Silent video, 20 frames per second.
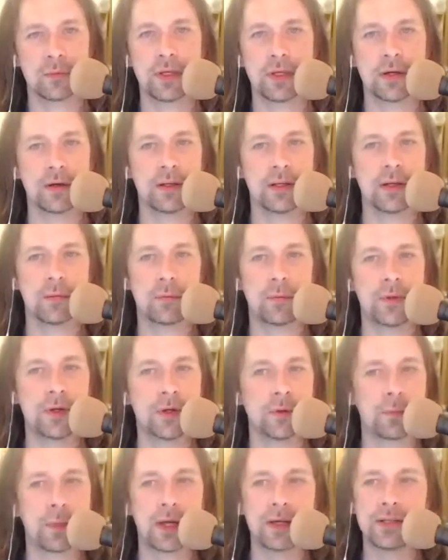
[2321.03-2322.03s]
you're you're
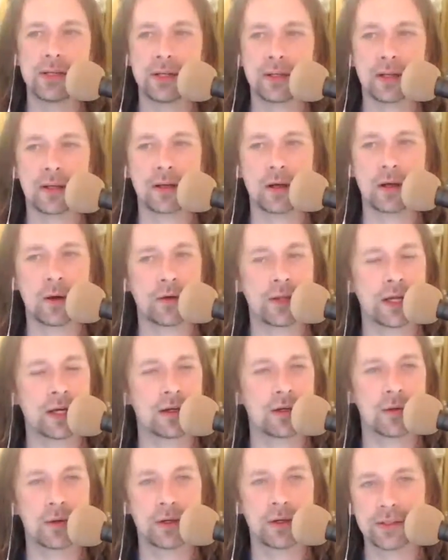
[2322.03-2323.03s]
you're pitching to go
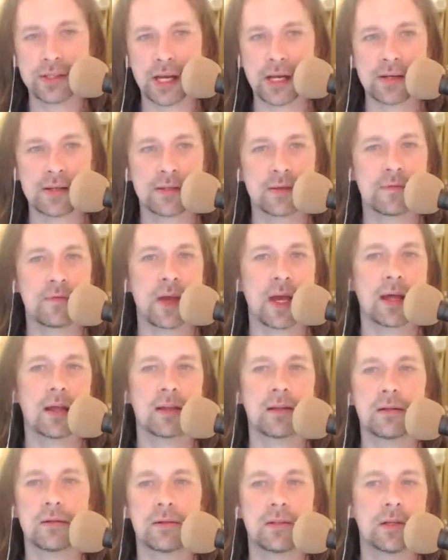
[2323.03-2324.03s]
there to exchange some
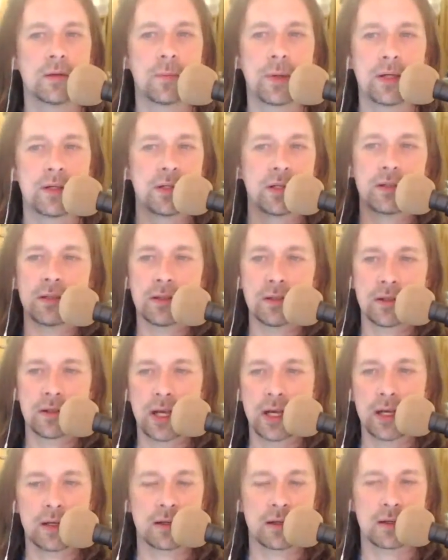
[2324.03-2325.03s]
value you're pitching to
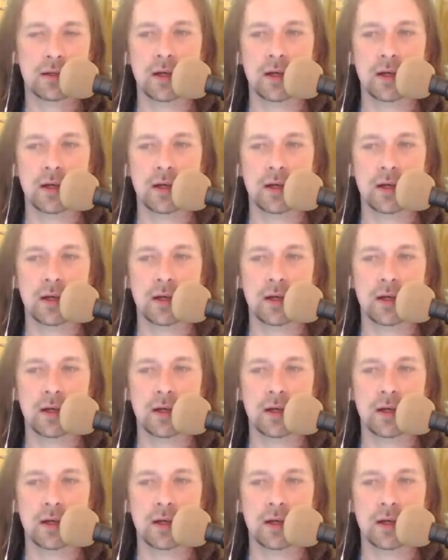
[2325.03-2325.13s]
like